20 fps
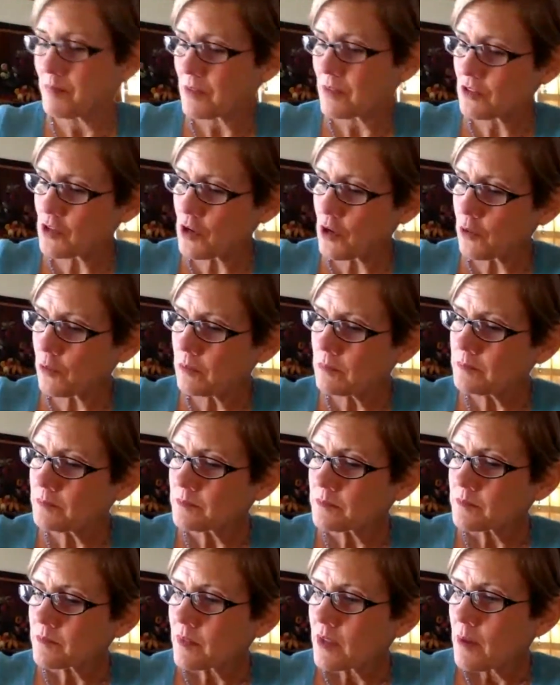So
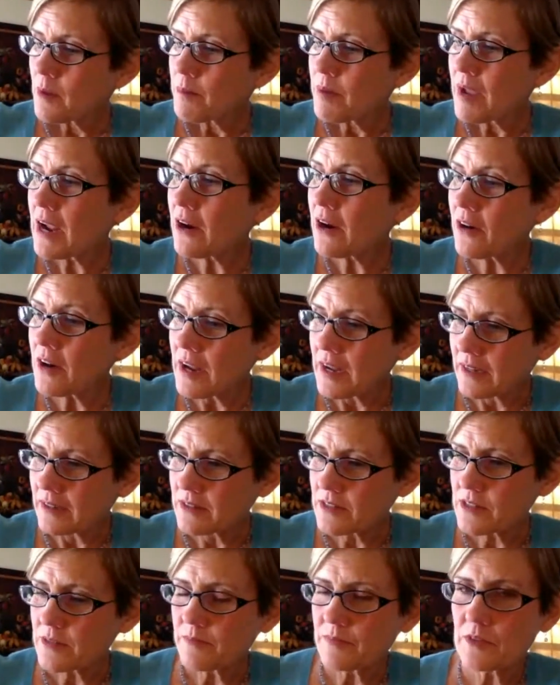
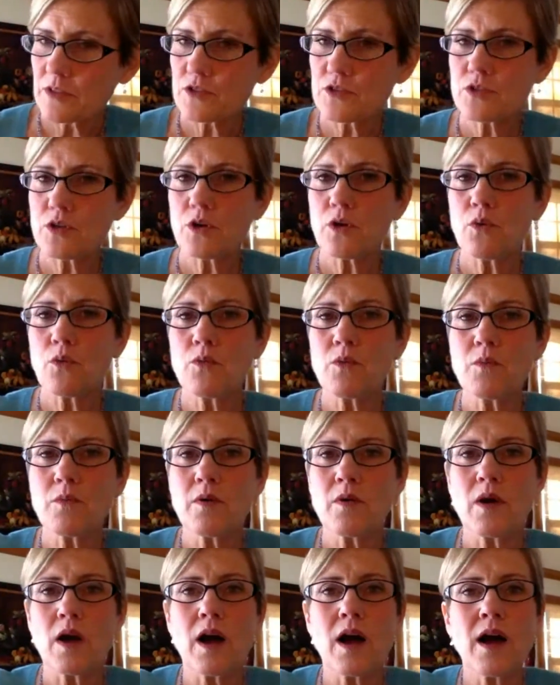pairings. So
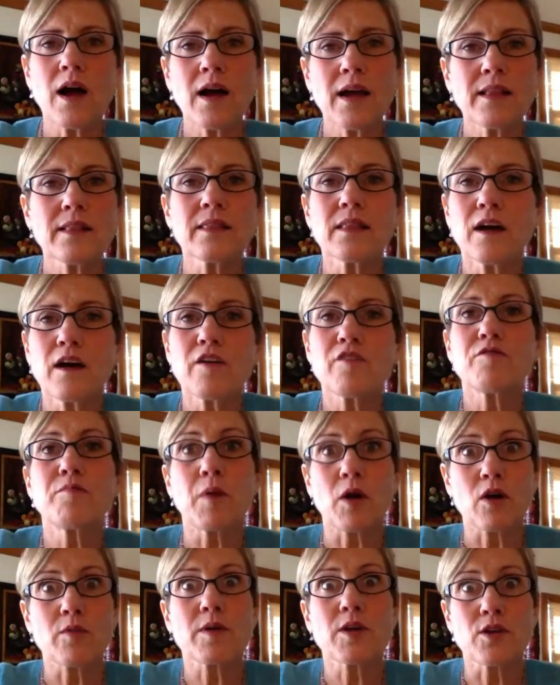I love
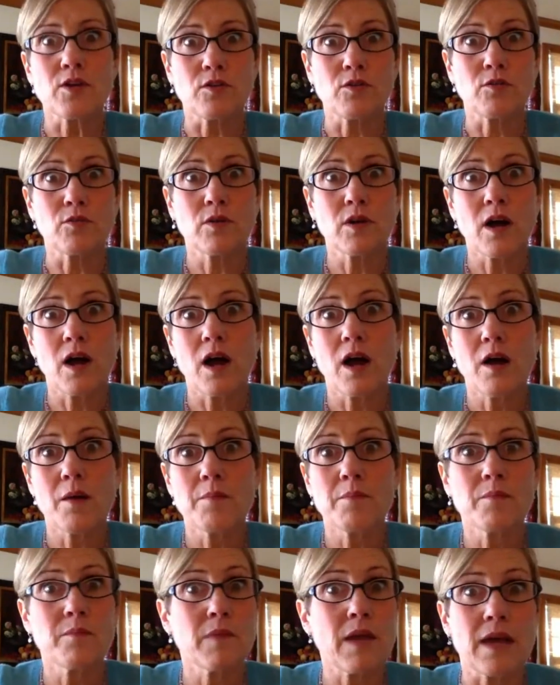barbecue.
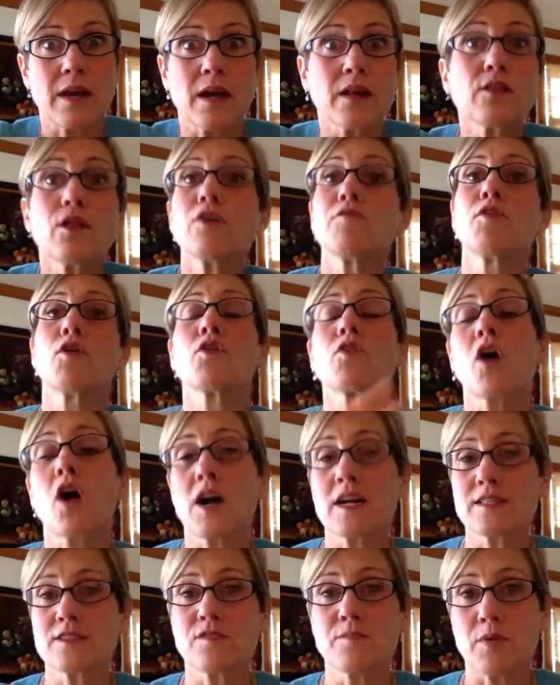And I love all
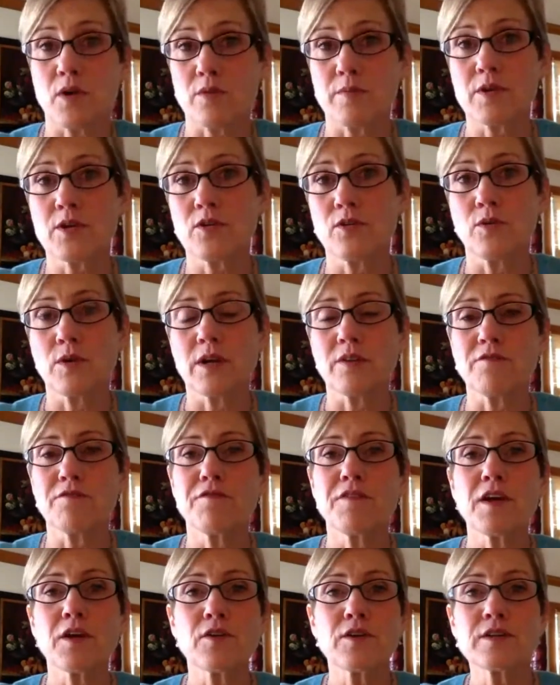kinds of barbecue, and it
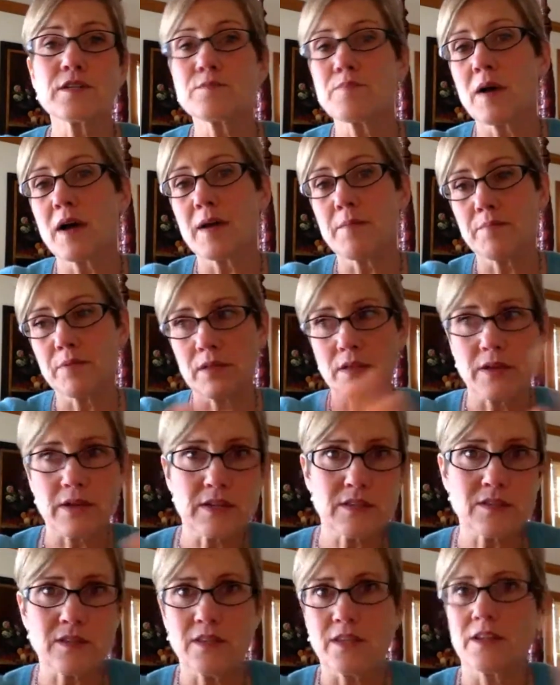varies by
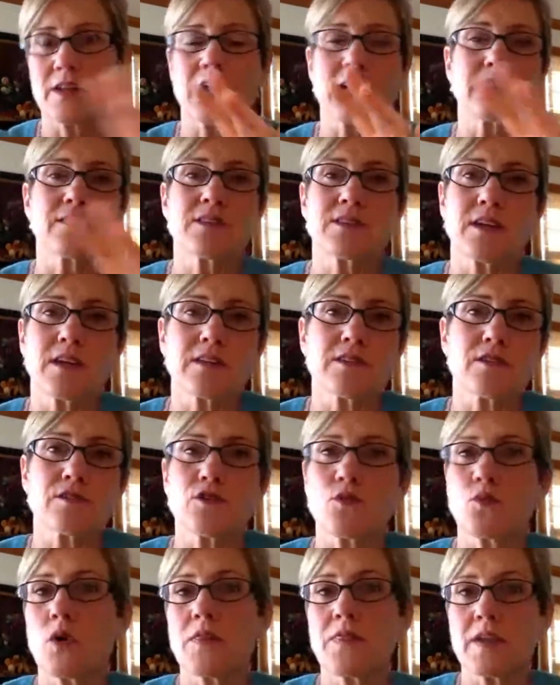place in the United States as
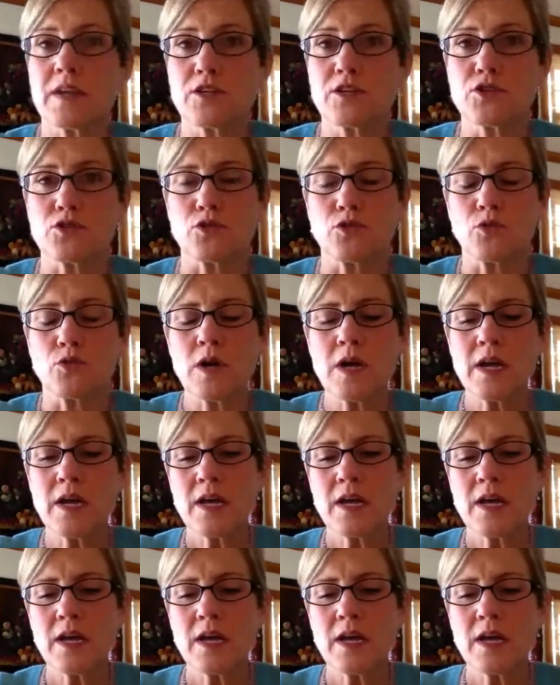to what they do.